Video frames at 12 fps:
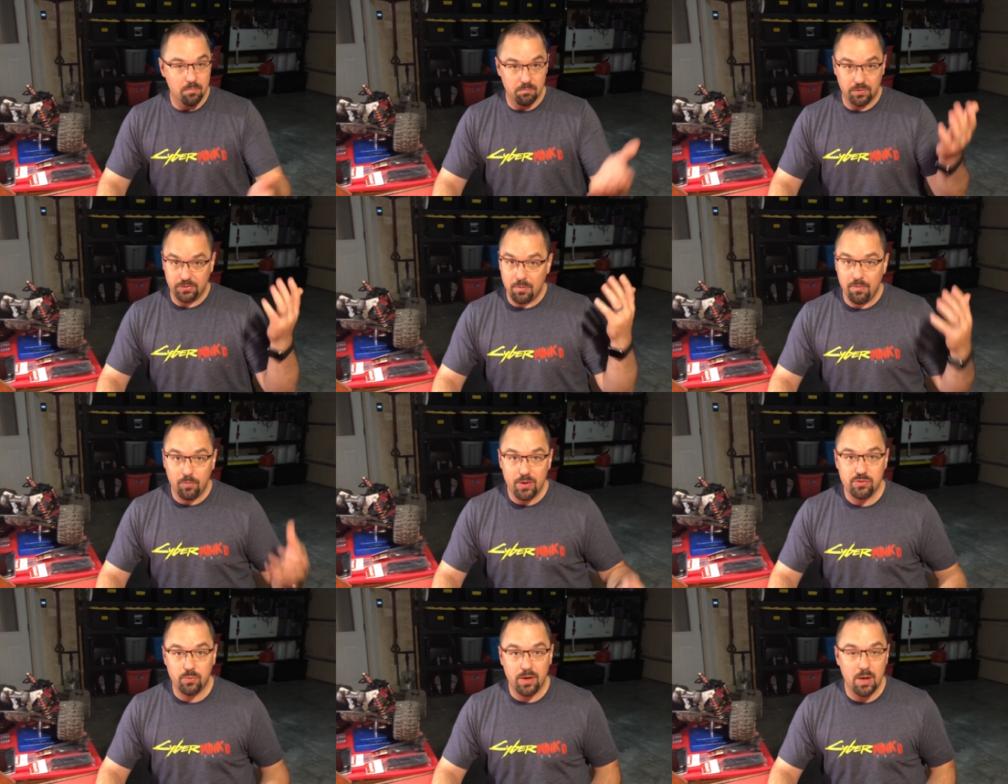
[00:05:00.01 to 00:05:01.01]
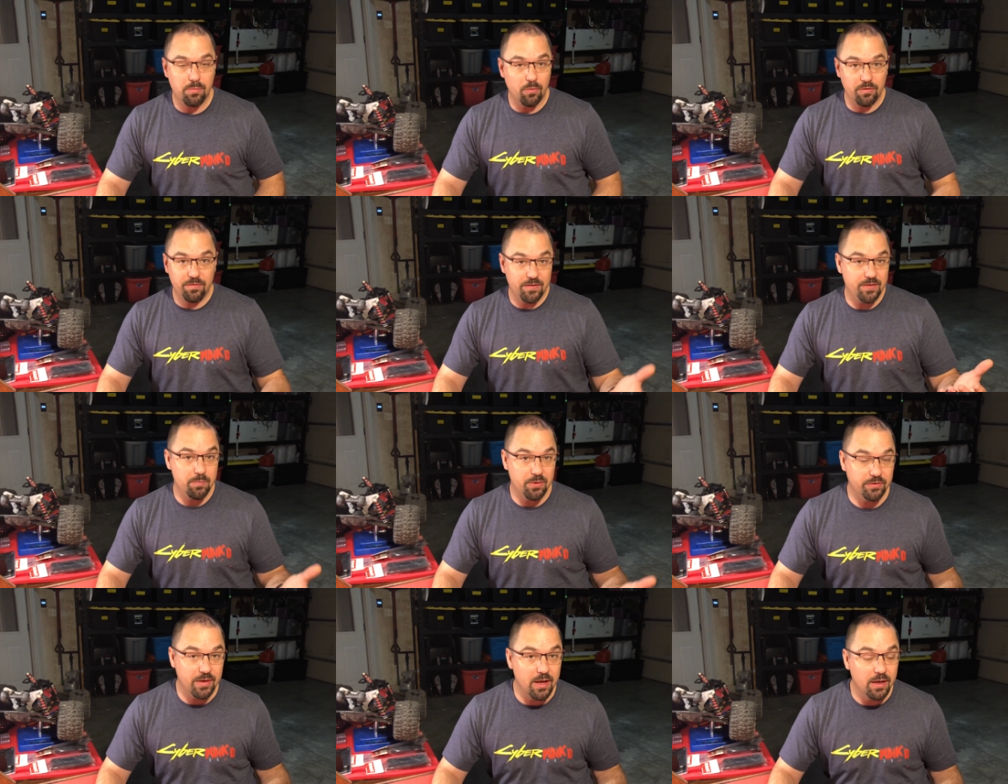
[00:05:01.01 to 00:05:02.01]
some of which went up over
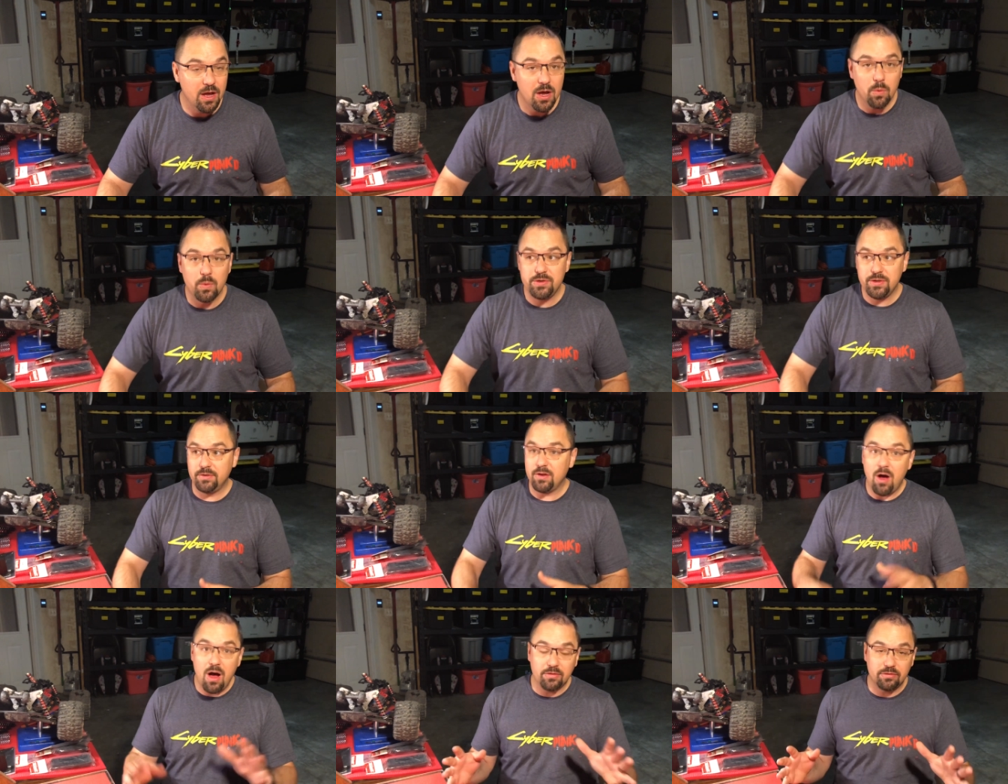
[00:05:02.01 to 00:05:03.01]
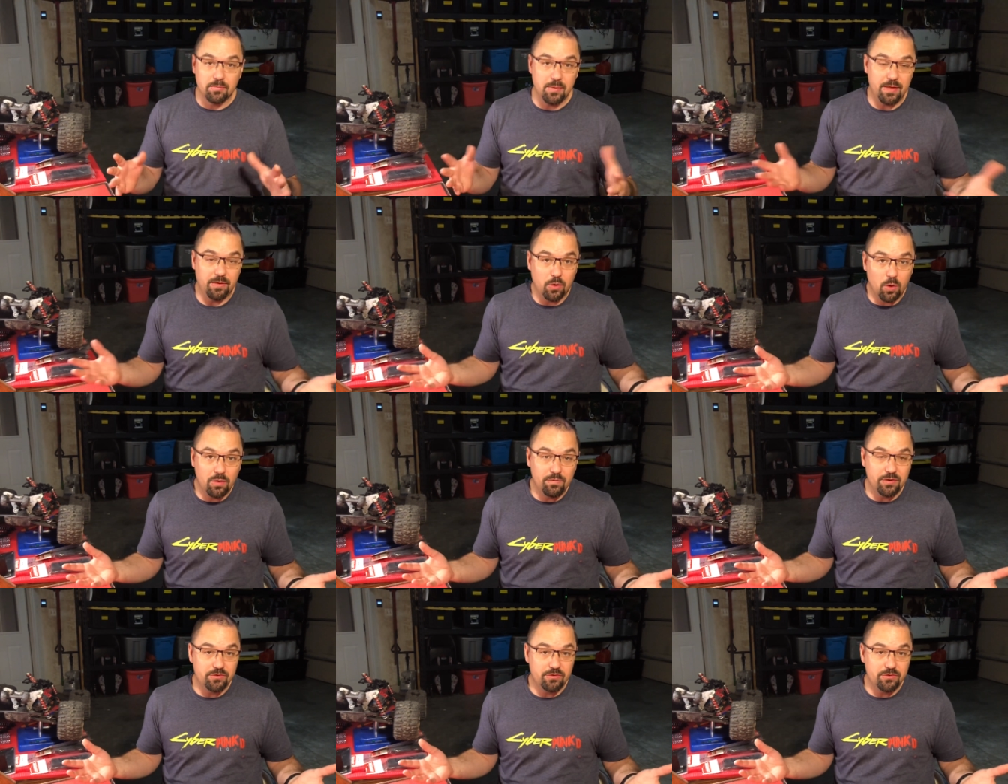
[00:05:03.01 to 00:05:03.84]
50%, which is awesome. And the goal of this